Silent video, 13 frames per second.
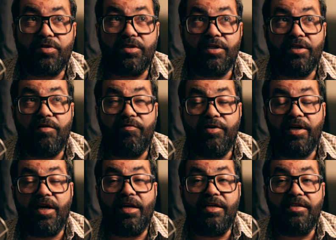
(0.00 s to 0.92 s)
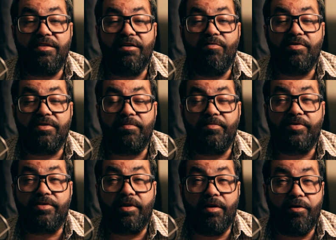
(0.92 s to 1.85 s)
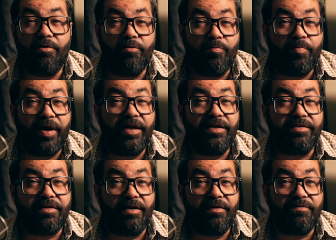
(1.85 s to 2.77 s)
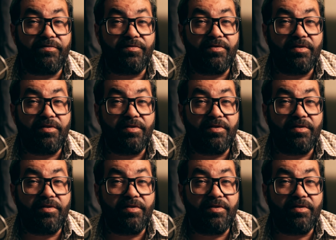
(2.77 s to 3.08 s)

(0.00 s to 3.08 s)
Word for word: you know, if you can at least deal with some slow-paced stuff,